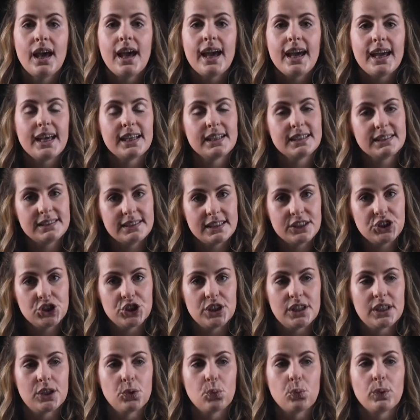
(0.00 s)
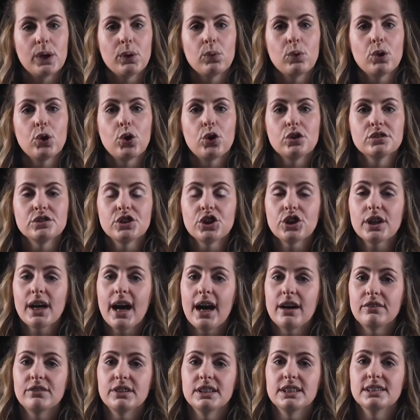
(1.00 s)
In addition, we will also
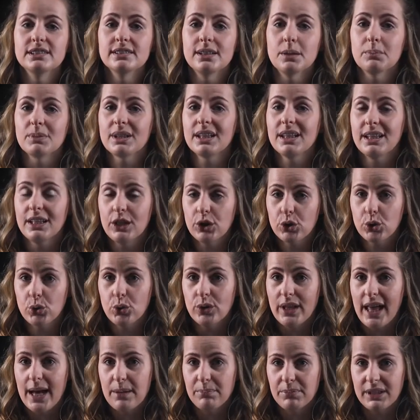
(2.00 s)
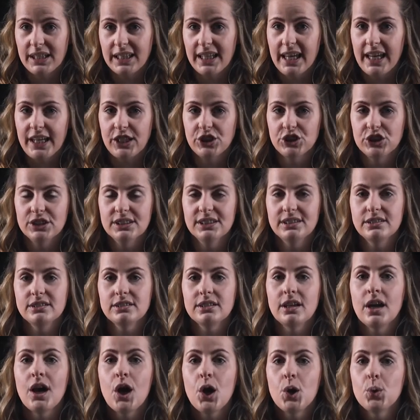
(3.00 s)
cover some clinical
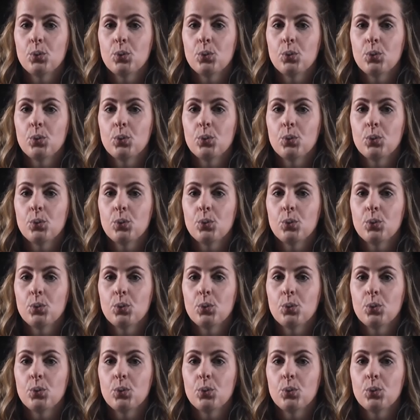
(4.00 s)
applications